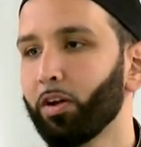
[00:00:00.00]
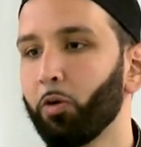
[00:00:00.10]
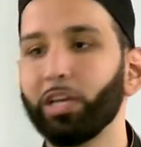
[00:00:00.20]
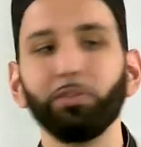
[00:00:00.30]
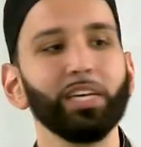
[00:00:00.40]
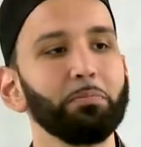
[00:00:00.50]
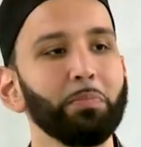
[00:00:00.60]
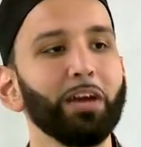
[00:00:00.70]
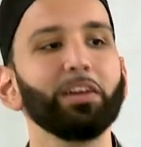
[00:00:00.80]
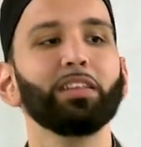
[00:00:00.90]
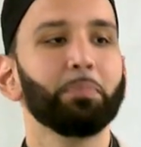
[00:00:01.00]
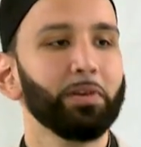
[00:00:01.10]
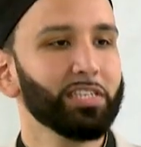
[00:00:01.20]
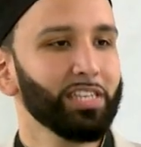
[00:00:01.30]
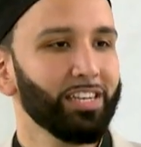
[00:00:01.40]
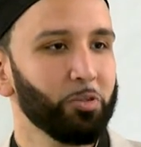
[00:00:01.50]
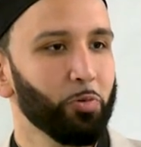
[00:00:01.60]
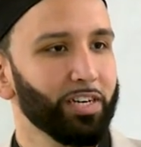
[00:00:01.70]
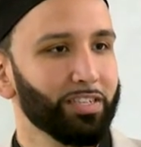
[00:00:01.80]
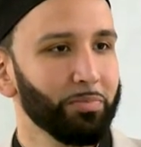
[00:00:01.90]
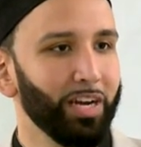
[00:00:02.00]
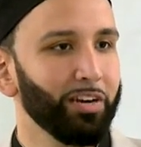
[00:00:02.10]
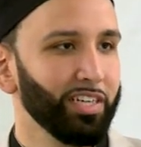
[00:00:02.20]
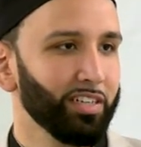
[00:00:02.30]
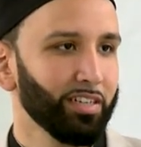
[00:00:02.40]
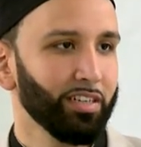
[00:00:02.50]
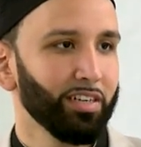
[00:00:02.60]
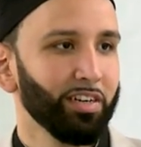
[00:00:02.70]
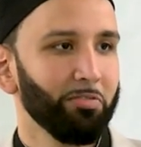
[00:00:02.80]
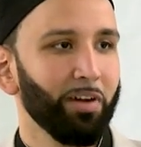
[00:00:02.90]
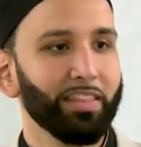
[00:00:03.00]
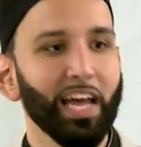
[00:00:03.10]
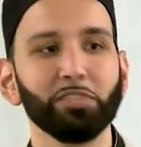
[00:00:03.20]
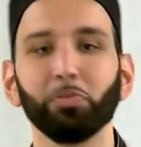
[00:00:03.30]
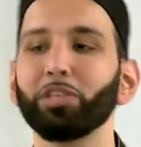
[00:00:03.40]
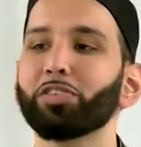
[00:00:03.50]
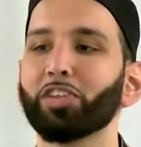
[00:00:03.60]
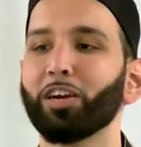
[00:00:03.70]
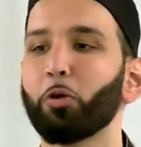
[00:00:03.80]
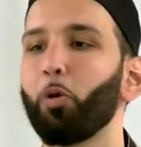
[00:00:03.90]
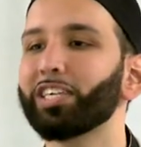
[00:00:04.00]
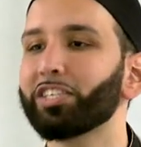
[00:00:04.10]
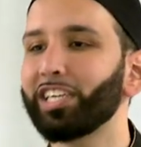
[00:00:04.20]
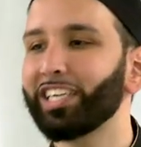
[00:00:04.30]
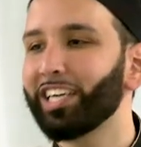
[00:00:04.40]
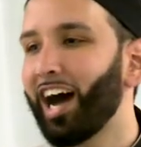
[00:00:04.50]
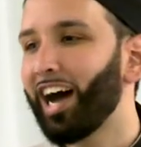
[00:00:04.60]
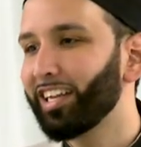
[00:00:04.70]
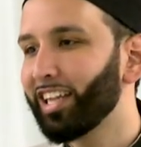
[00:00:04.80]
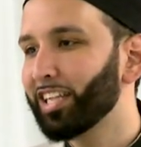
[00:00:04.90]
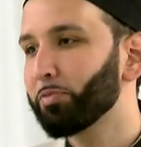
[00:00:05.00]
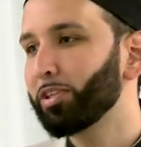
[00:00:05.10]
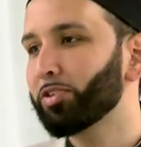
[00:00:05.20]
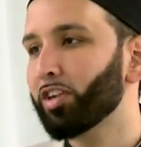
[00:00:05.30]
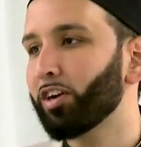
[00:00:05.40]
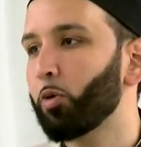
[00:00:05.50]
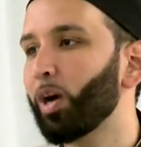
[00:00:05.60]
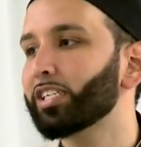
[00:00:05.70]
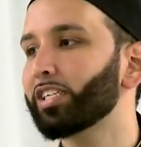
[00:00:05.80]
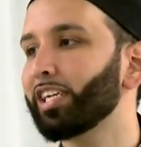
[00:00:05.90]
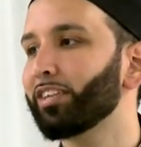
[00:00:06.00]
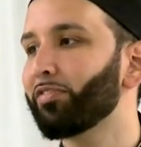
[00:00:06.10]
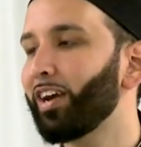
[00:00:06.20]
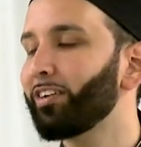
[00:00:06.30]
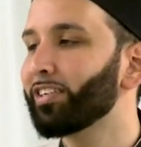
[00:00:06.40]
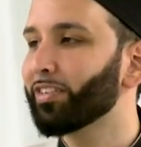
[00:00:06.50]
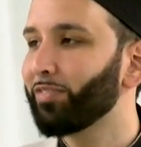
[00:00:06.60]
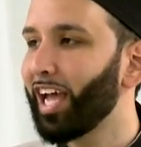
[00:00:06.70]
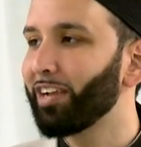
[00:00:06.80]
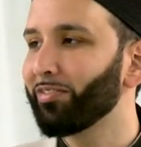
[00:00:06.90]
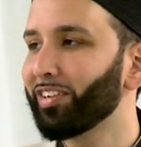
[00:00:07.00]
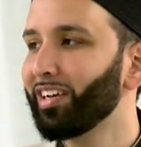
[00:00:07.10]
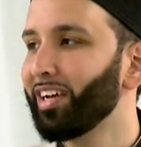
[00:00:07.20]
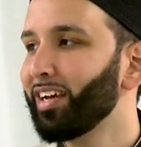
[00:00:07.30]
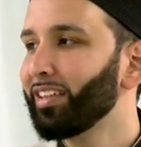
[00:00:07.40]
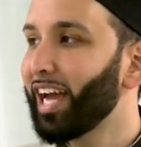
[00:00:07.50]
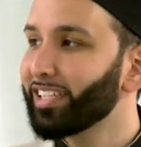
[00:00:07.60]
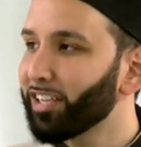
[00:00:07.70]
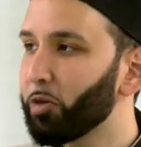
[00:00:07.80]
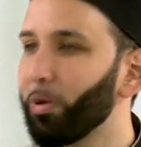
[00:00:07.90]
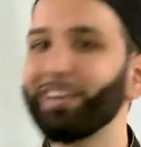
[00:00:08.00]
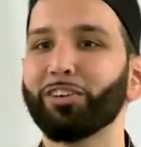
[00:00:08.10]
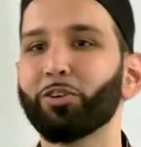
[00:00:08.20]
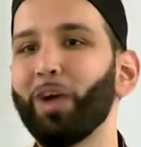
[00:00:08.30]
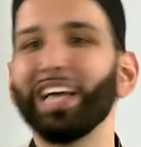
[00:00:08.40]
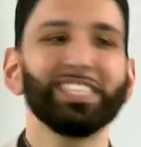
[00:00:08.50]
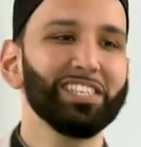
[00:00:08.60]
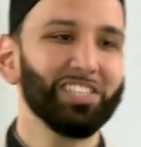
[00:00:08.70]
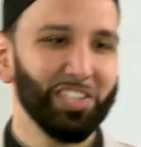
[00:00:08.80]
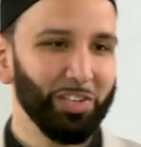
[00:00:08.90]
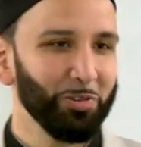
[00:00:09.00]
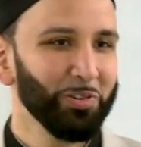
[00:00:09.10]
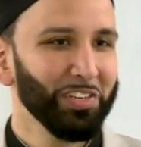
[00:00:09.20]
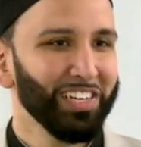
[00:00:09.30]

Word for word: or when you didn't marry the person that you wanted to marry. Right? That's when you start questioning God and that's when you start questioning the fairness of life. That's a greater crisis to you